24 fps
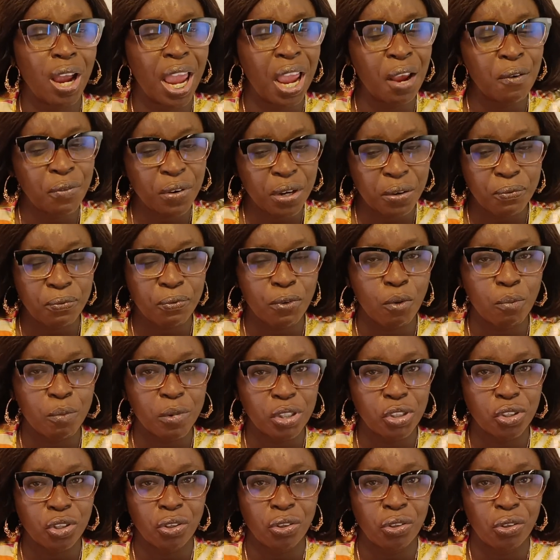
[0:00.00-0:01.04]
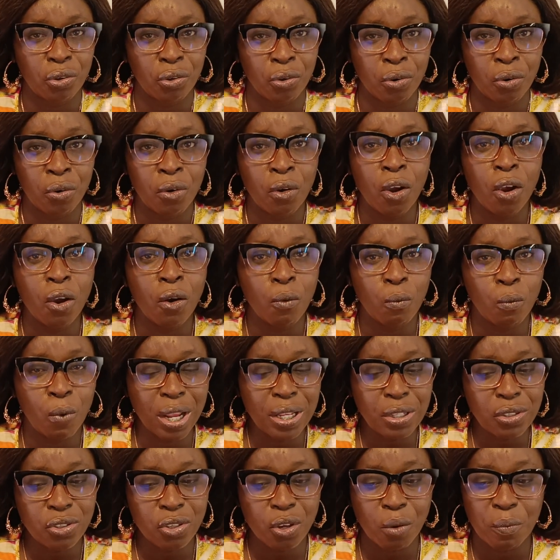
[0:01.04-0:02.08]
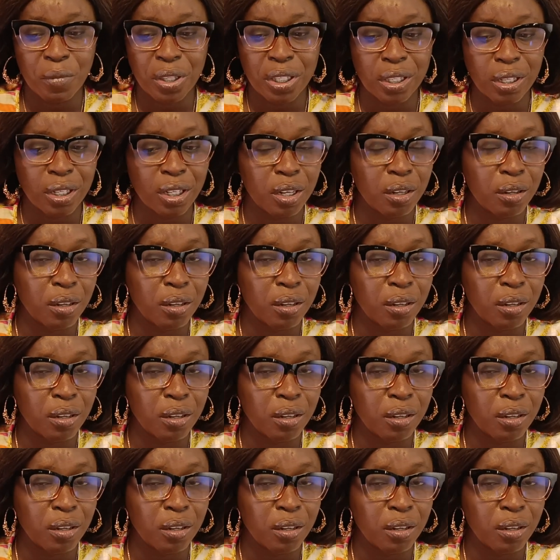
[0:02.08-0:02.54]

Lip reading: every information, when submitting,